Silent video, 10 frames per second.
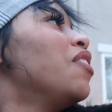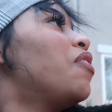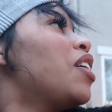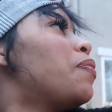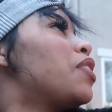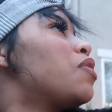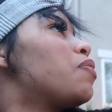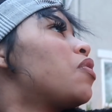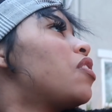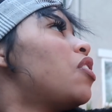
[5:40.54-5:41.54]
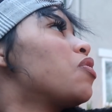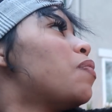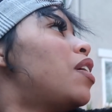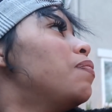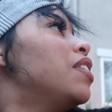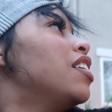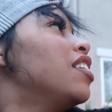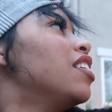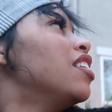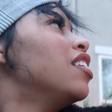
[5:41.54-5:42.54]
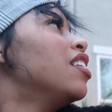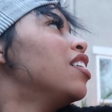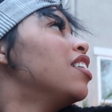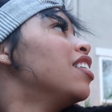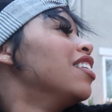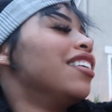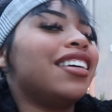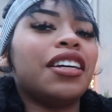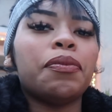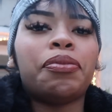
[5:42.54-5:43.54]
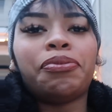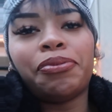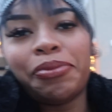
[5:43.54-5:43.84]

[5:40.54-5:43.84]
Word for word: Why are you putting them so close, mom? It's fine.